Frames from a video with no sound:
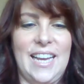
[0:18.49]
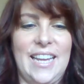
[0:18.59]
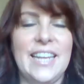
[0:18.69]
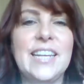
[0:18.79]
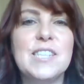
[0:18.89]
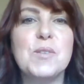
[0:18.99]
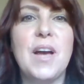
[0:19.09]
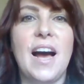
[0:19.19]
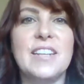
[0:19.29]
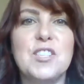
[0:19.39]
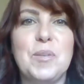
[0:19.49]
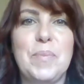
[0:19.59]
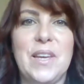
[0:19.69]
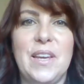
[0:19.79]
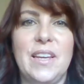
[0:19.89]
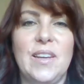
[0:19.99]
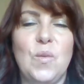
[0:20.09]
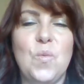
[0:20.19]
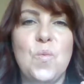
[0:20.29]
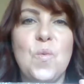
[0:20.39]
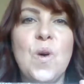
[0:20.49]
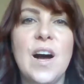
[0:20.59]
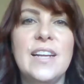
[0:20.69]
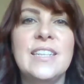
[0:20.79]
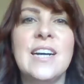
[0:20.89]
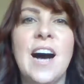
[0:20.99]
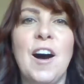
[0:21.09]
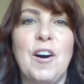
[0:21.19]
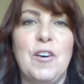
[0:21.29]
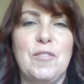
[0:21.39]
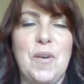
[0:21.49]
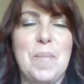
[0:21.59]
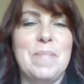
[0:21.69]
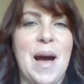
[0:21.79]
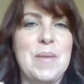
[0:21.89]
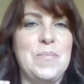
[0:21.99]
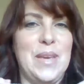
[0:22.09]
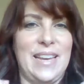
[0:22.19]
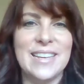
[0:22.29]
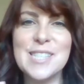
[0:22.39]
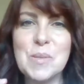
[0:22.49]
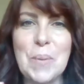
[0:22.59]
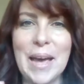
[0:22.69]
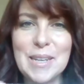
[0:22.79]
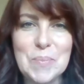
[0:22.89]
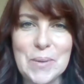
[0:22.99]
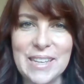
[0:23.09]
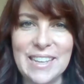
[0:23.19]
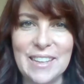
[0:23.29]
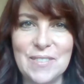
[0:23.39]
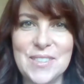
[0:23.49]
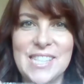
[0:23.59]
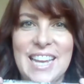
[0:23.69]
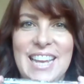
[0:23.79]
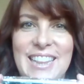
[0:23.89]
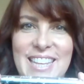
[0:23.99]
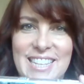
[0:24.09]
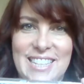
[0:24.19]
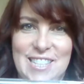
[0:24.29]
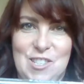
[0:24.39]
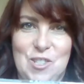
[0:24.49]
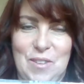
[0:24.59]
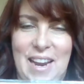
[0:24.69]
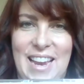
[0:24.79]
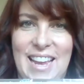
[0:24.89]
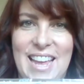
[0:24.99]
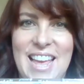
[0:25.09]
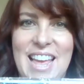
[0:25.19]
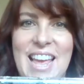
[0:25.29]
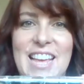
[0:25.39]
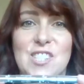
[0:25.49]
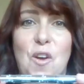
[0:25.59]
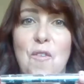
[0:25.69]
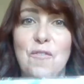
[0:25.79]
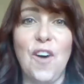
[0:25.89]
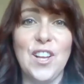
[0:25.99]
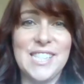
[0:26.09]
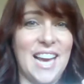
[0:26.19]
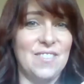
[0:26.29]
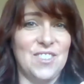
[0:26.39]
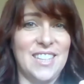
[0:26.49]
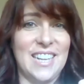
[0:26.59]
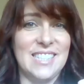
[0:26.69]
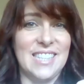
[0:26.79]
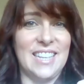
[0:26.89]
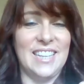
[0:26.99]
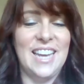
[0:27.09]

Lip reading: It has got to be one of my biggest pet peeves in the industry is false advertising.